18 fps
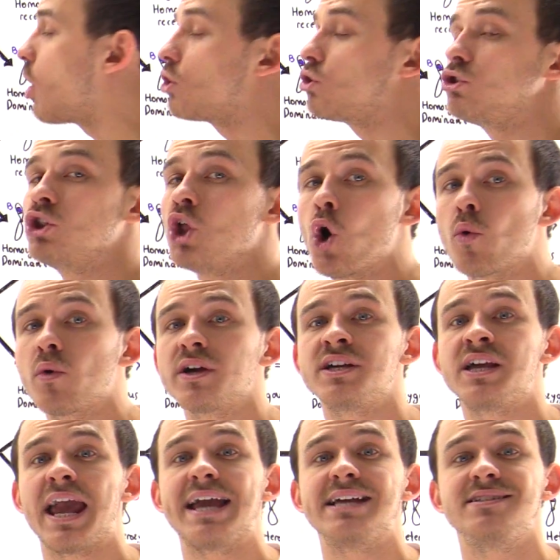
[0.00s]
are
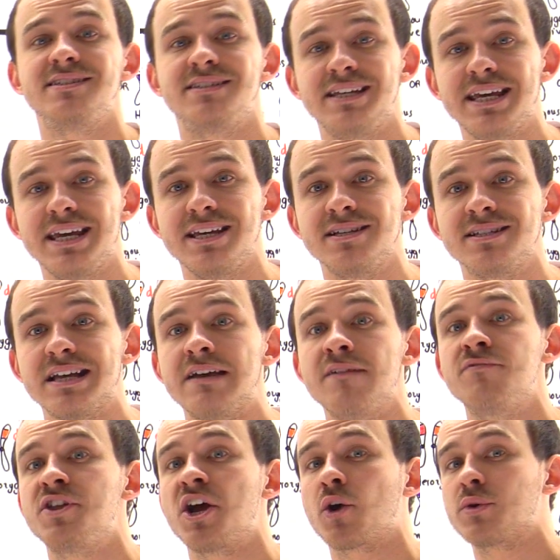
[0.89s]
lowercase d's,
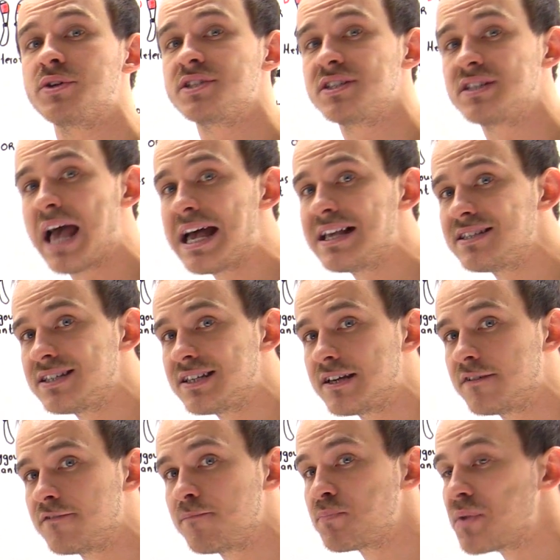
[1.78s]
if they're
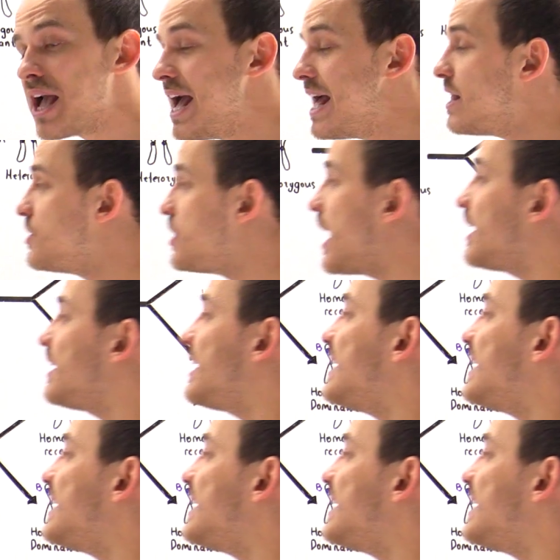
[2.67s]
recessive, then